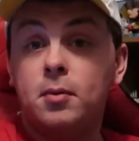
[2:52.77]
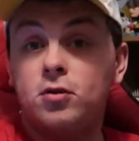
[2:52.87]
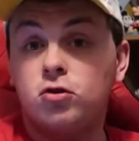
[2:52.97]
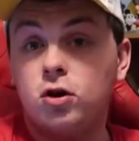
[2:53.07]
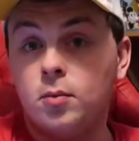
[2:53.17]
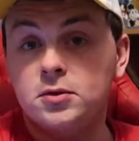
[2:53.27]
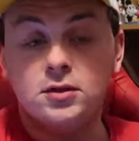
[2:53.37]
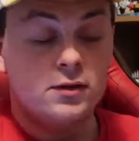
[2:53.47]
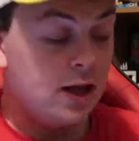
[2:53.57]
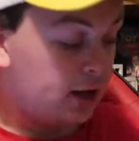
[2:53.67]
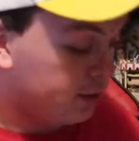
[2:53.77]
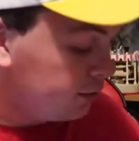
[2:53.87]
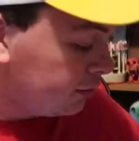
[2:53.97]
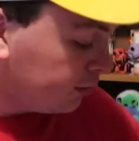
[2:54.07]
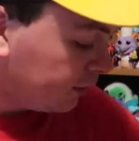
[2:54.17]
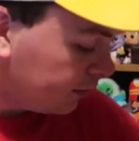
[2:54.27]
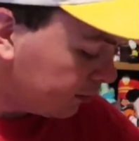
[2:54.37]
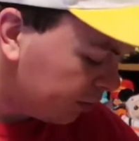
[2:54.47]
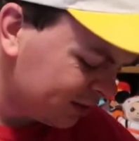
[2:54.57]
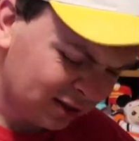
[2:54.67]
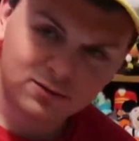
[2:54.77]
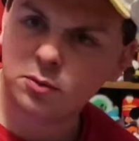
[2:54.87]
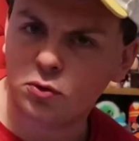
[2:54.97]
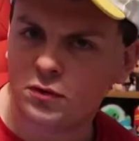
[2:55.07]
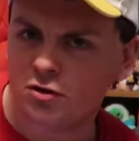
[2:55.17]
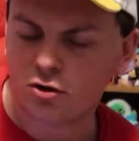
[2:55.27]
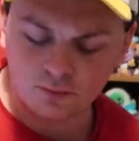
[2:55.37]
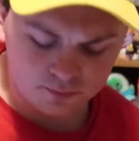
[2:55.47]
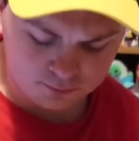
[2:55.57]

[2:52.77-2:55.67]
at Magic Carpets of Aladdin. Plus, I love the movie too.